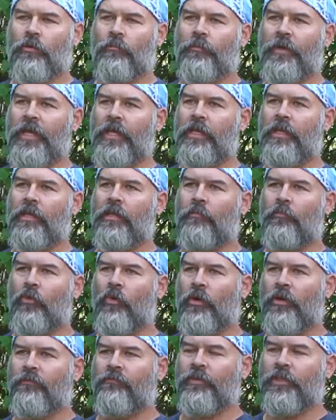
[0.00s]
making it
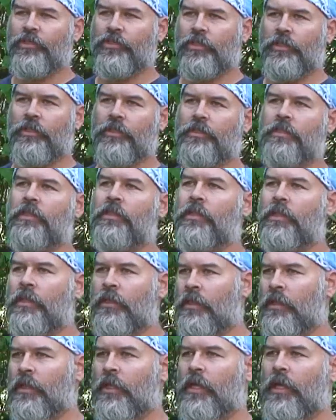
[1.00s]
more efficient.
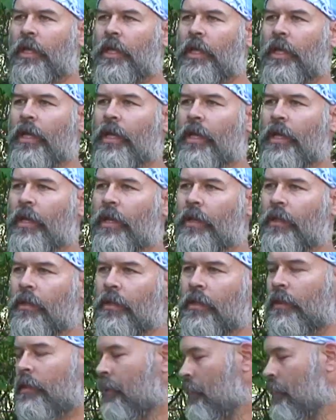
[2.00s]
And